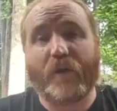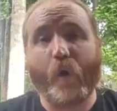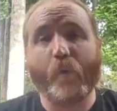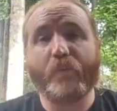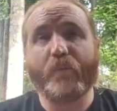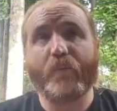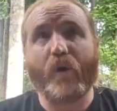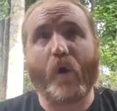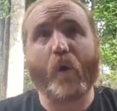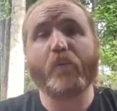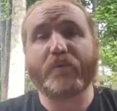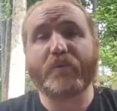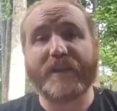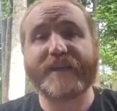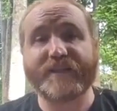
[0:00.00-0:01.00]

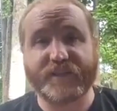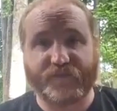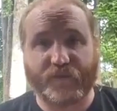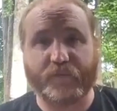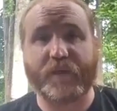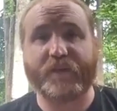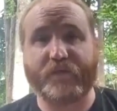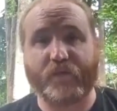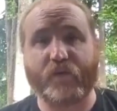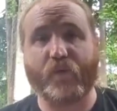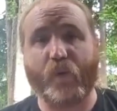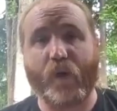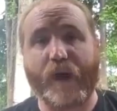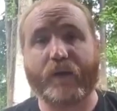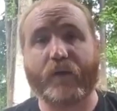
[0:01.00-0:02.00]
hopeless for me for a
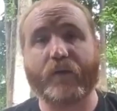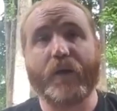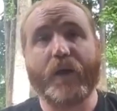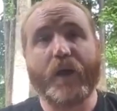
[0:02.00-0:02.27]
while.